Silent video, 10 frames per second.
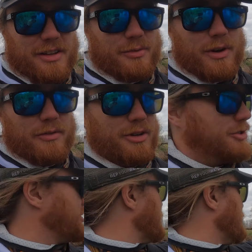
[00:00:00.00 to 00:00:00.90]
of this river.
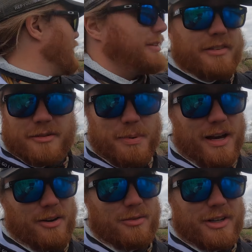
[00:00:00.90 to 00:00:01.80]
Just across this
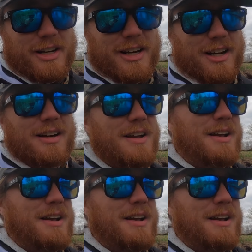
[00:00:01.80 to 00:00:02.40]
bend over here,